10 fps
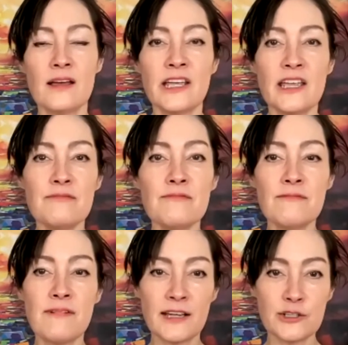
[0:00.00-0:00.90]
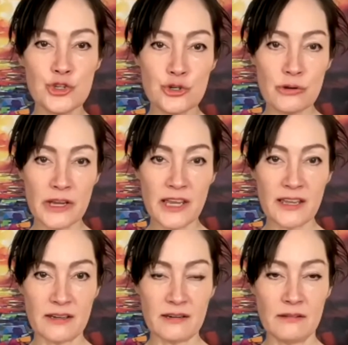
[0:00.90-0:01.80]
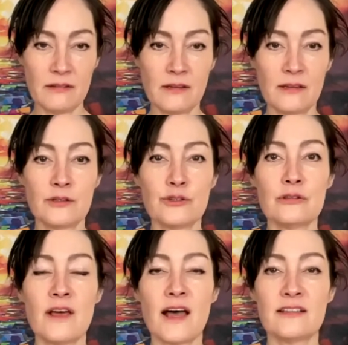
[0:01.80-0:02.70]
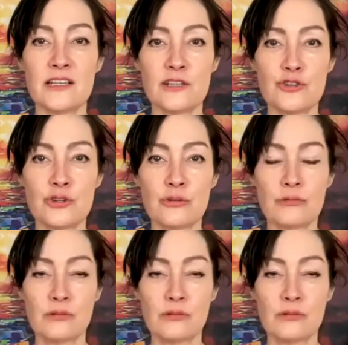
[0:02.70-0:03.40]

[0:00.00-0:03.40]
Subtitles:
invite you in to that tissue.